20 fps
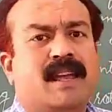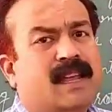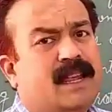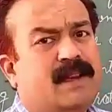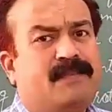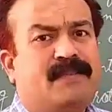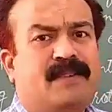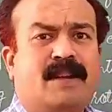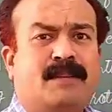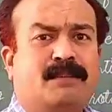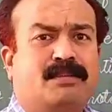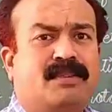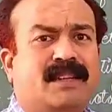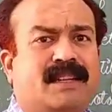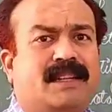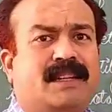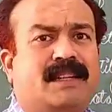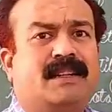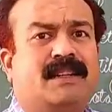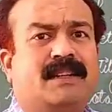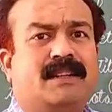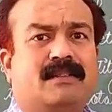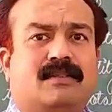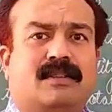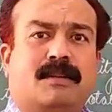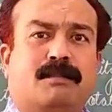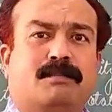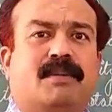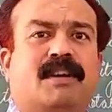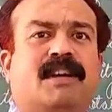If I am saying
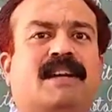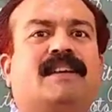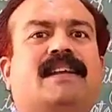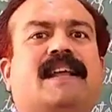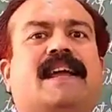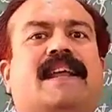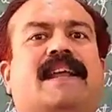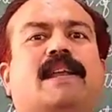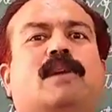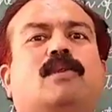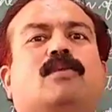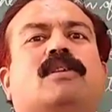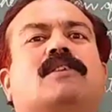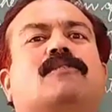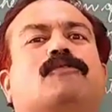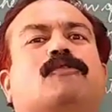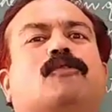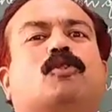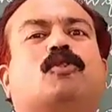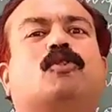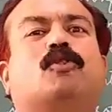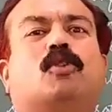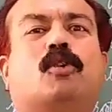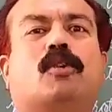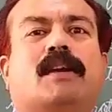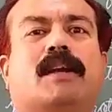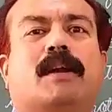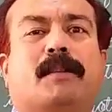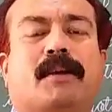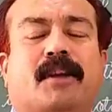simply 10 Newton force
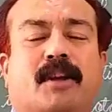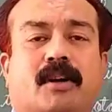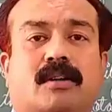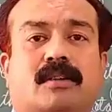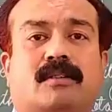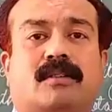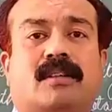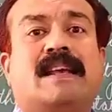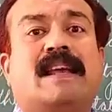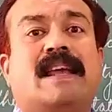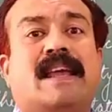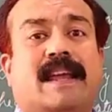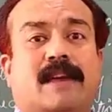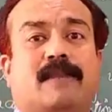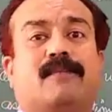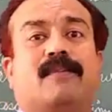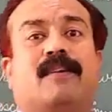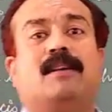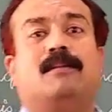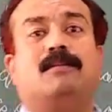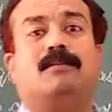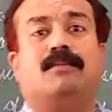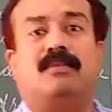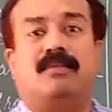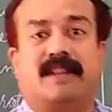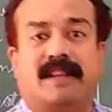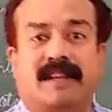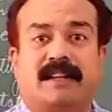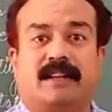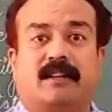on it, because if I am
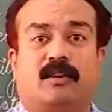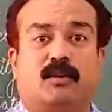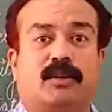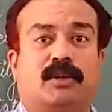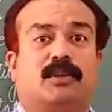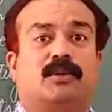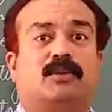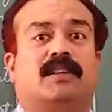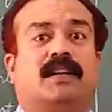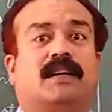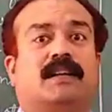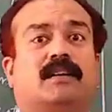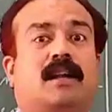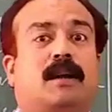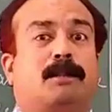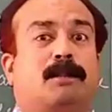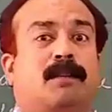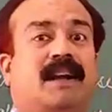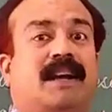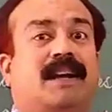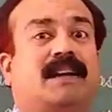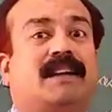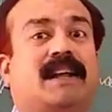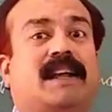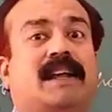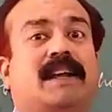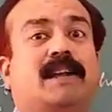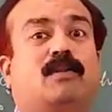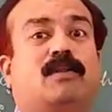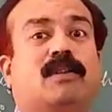saying to you that apply
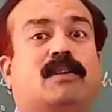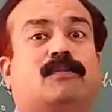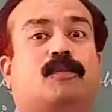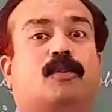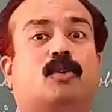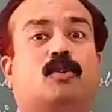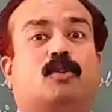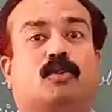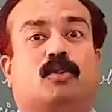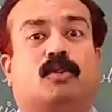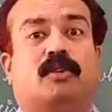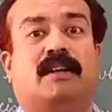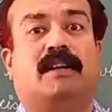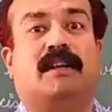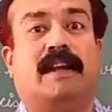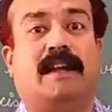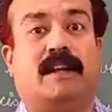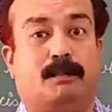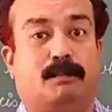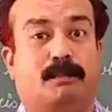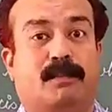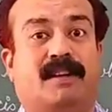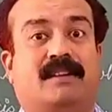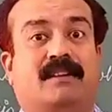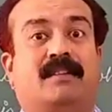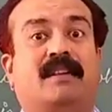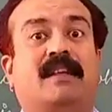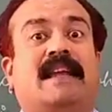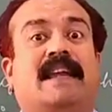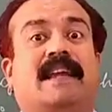10 Newton force on it, it
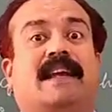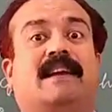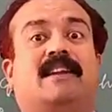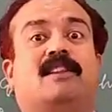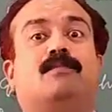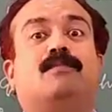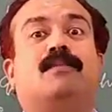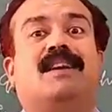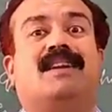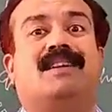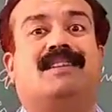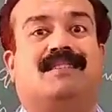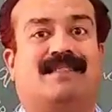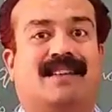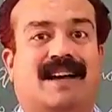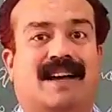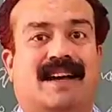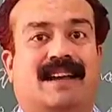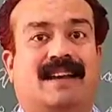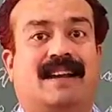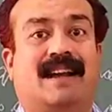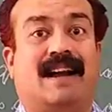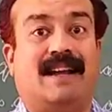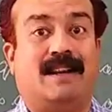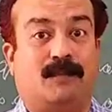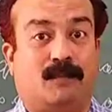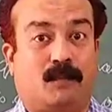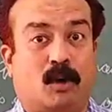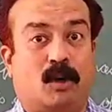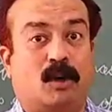means it is my desire,
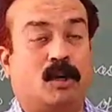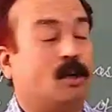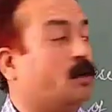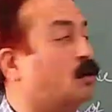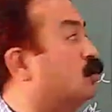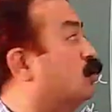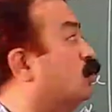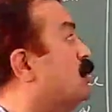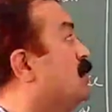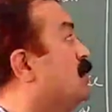I want